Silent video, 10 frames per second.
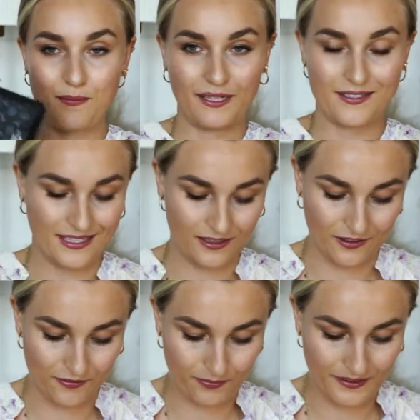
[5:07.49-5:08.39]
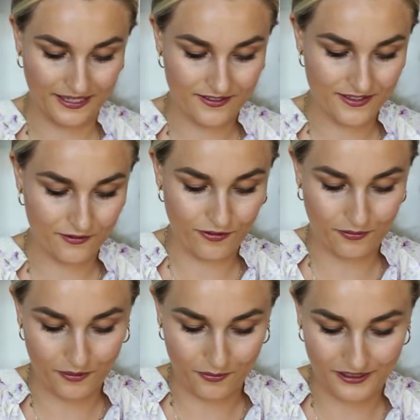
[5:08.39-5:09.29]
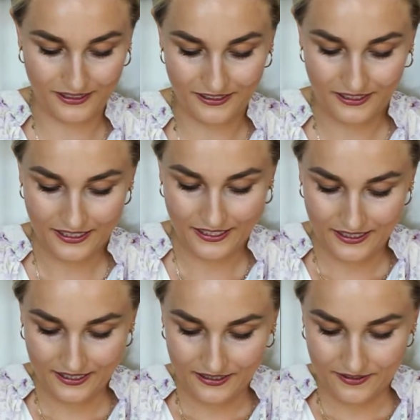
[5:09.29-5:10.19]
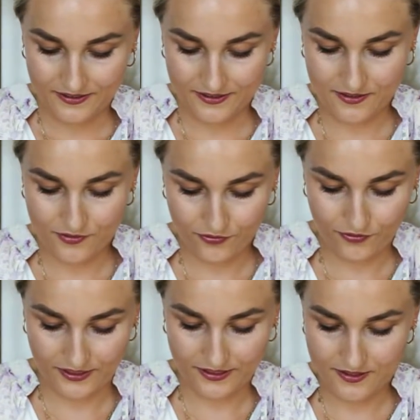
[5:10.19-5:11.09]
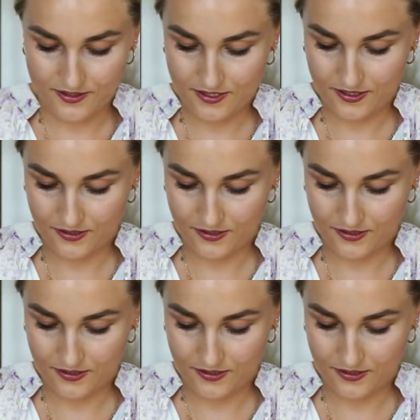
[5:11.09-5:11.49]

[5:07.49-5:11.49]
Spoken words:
because I love bags that fit my wallet. This fits.